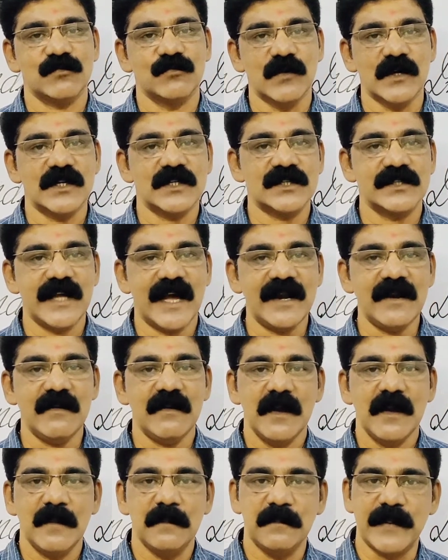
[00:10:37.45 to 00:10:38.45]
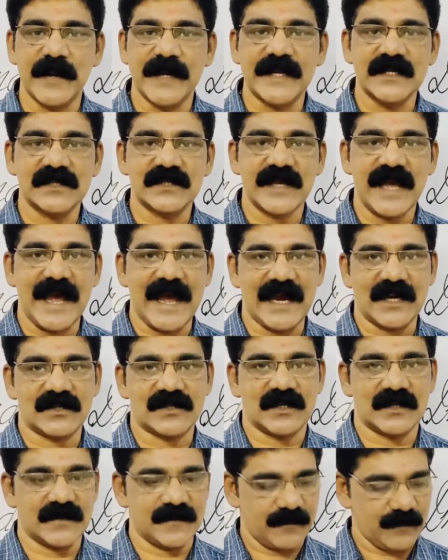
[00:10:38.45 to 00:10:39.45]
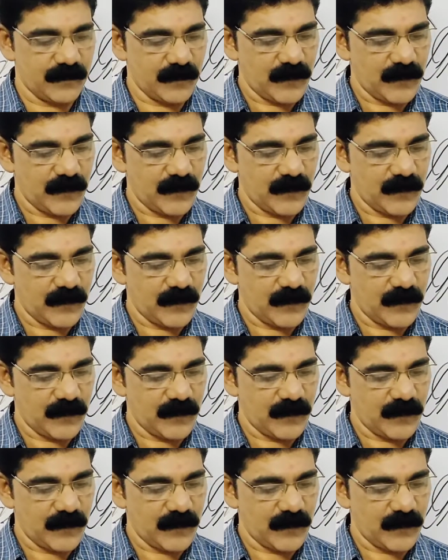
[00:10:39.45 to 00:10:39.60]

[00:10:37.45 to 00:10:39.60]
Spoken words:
worse than Peggy's action.